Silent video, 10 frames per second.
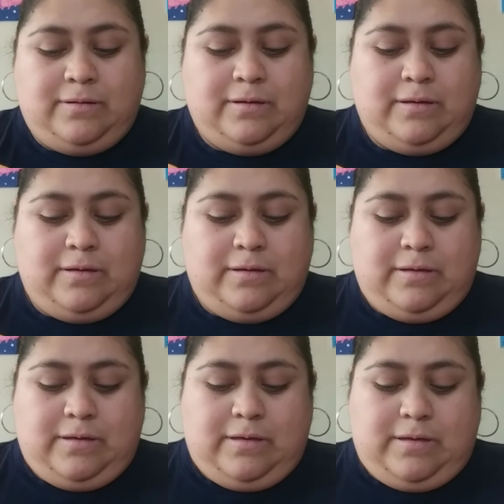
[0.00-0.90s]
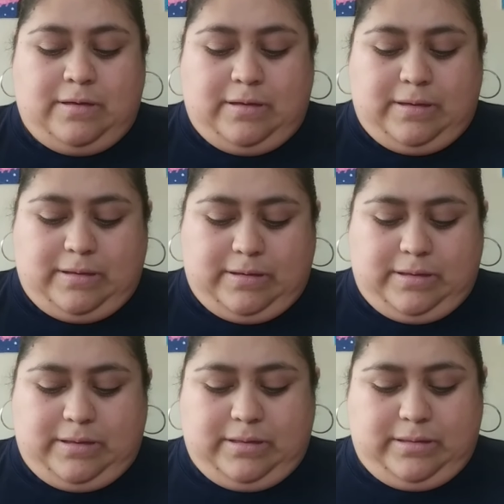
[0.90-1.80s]

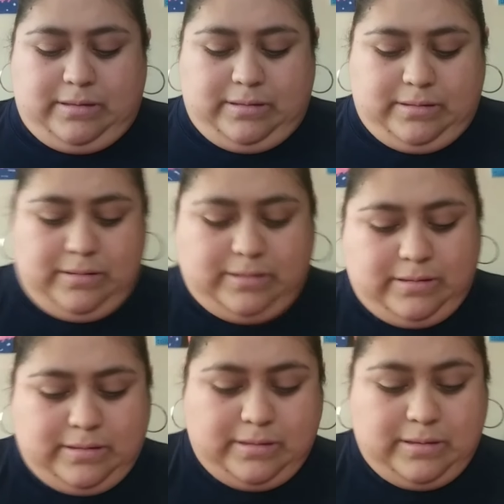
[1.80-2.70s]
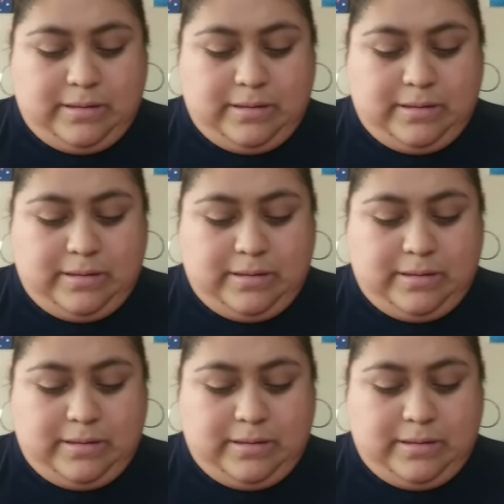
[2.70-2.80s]
No one is speaking in this clip.